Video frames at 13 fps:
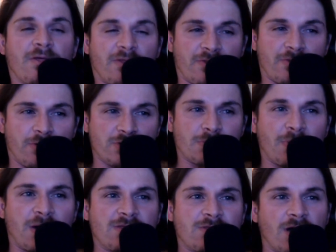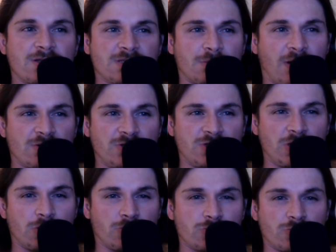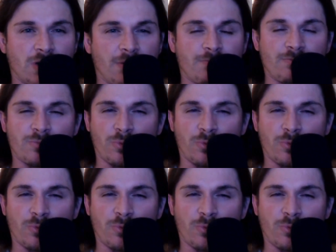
Those are my thoughts about Sheoldred.